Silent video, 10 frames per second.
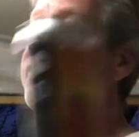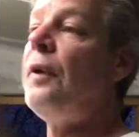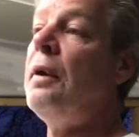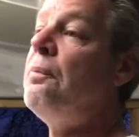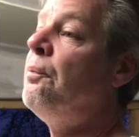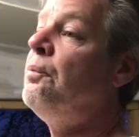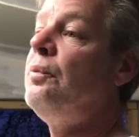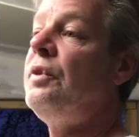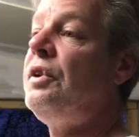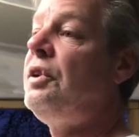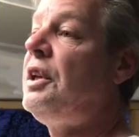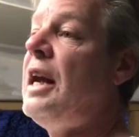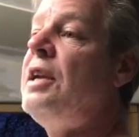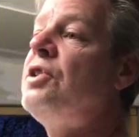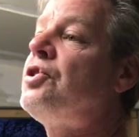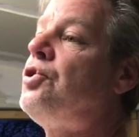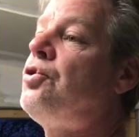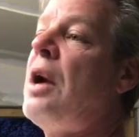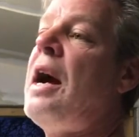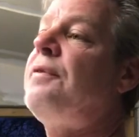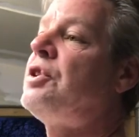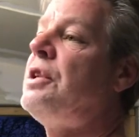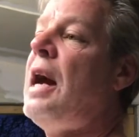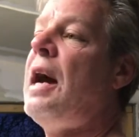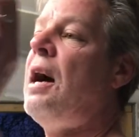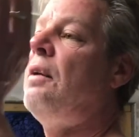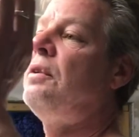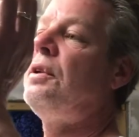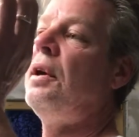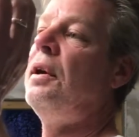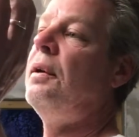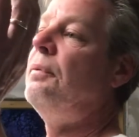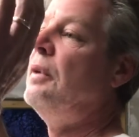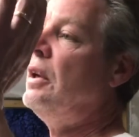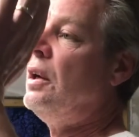from Guinness Draft Stout to